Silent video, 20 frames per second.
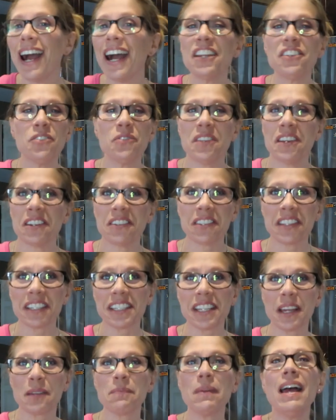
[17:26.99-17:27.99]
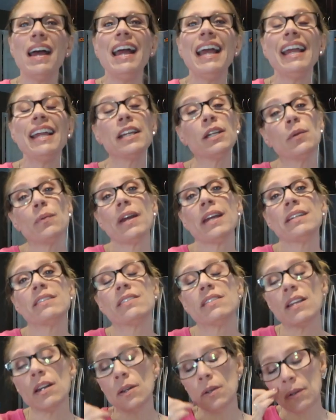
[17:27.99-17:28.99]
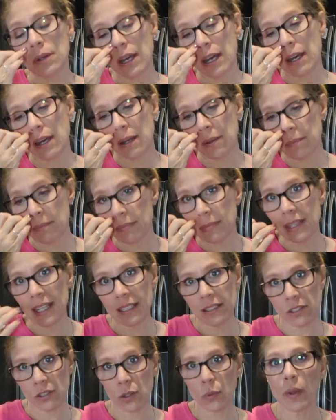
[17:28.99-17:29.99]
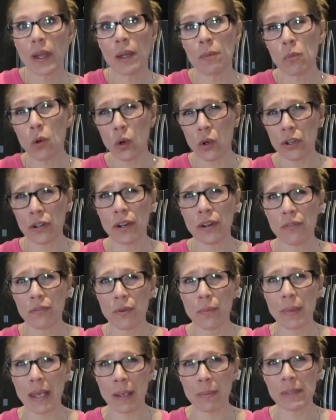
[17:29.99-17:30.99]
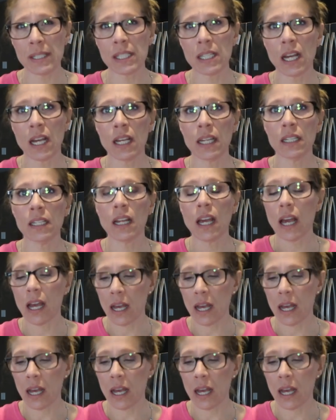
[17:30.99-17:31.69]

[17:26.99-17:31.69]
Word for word: I do that all the time. Anyway, so that's the way I'm ordering from Amazon.